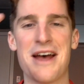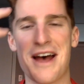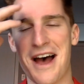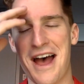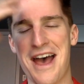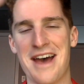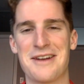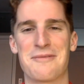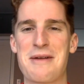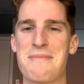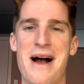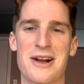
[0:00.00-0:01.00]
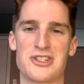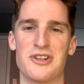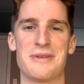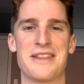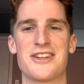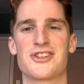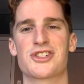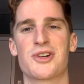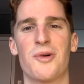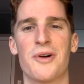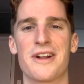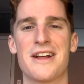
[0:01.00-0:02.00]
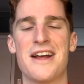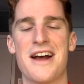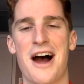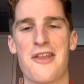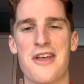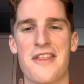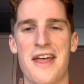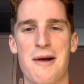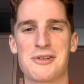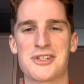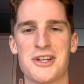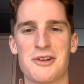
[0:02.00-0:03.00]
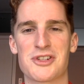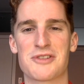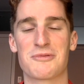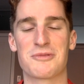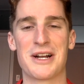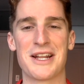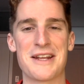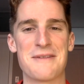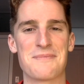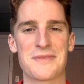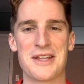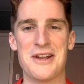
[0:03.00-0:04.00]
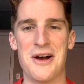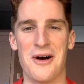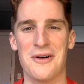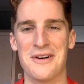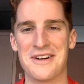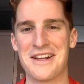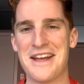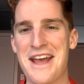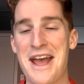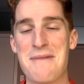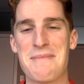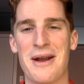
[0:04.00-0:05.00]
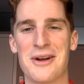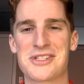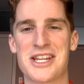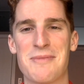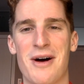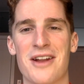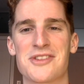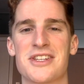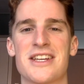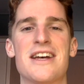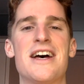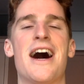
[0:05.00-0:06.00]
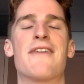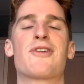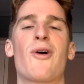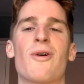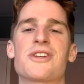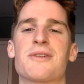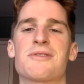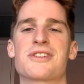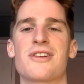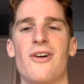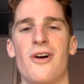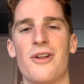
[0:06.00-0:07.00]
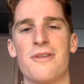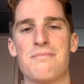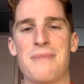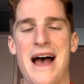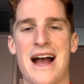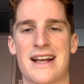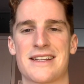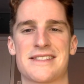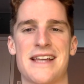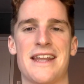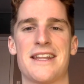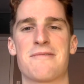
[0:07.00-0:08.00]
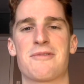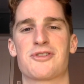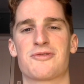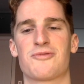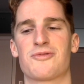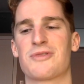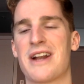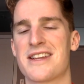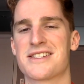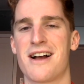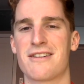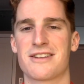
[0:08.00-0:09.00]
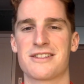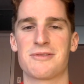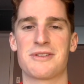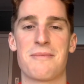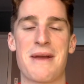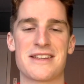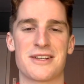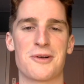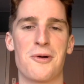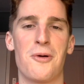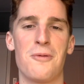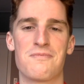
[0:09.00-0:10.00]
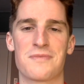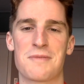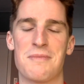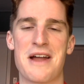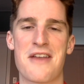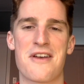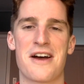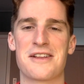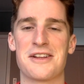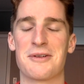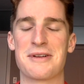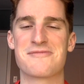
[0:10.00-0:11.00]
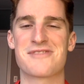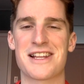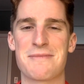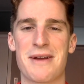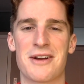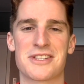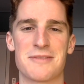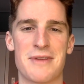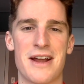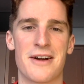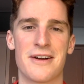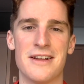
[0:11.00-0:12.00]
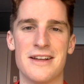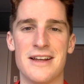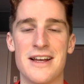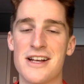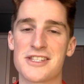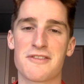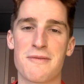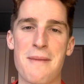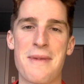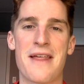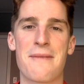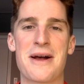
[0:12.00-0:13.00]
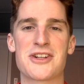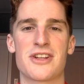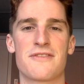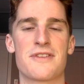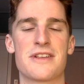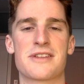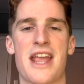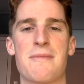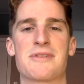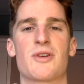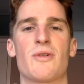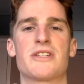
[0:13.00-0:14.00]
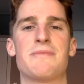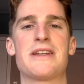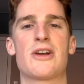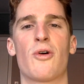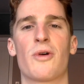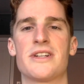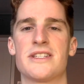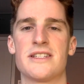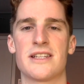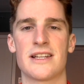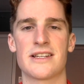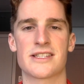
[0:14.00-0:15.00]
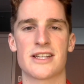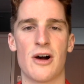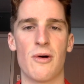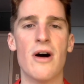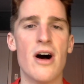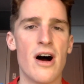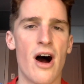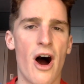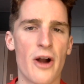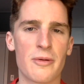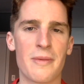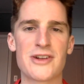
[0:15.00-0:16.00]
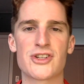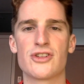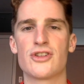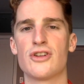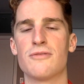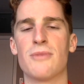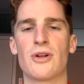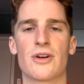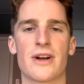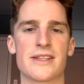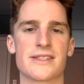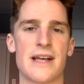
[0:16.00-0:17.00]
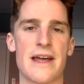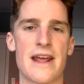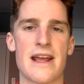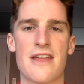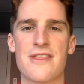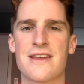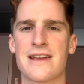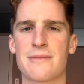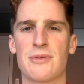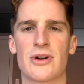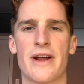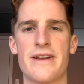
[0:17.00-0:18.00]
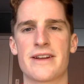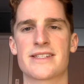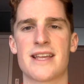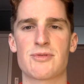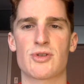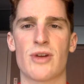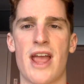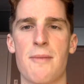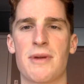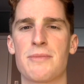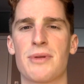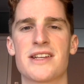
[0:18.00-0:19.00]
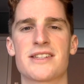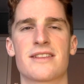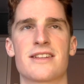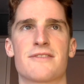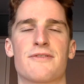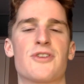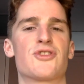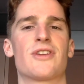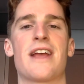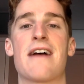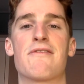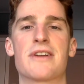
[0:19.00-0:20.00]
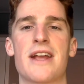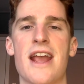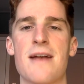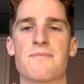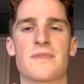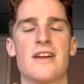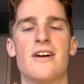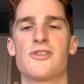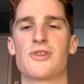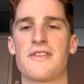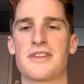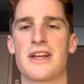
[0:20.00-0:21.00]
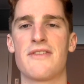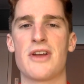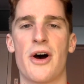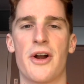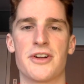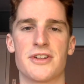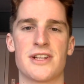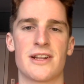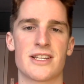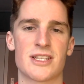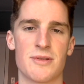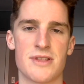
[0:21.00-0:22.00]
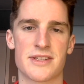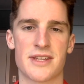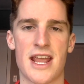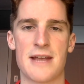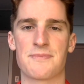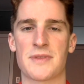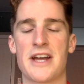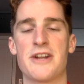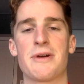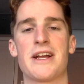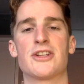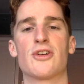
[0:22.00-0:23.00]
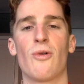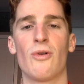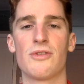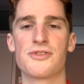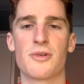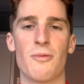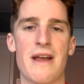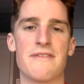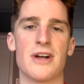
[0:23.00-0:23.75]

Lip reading: ahead and right back to him and then just scored. I thought that was, just really, embarrassed him, honestly. Of course, it was called back, sadly, which really sucked because it was an amazing goal. But I thought, he really embarrassed him there. So for my man of the match for this game is going to be Corentin Tolisso. Honorable mention to Muller and Sane. I think Muller had an exceptional game, but he plays like this virtually every game. So I have to give the honor to Tolisso in this game. I know he had goals waved